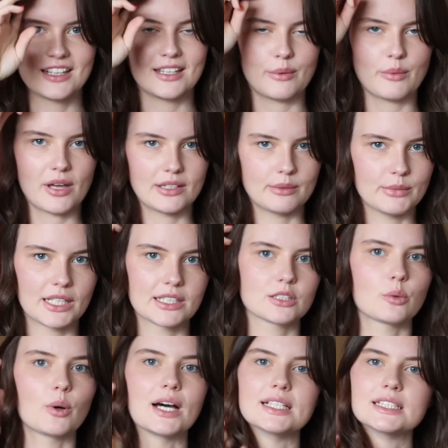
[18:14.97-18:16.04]
they wear them like
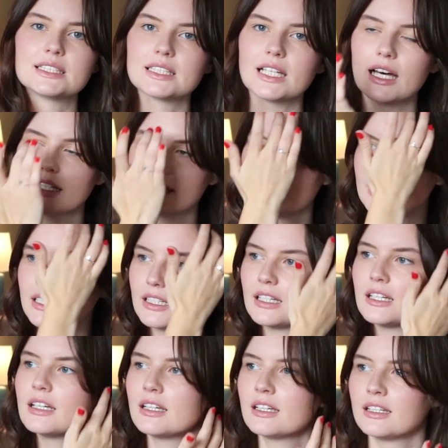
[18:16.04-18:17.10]
twice and
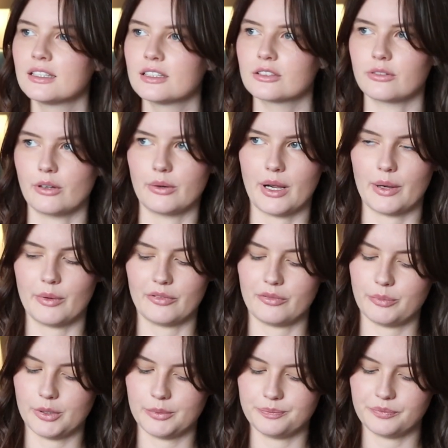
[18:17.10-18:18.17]
it's grown out of,
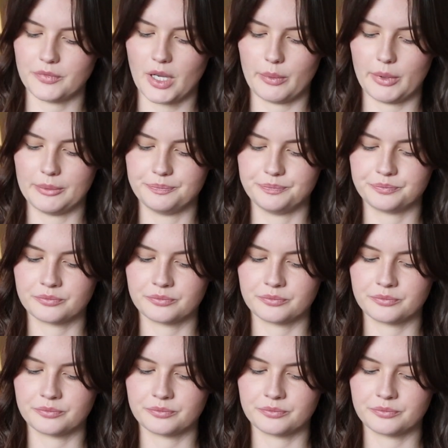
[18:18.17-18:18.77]
but oh well.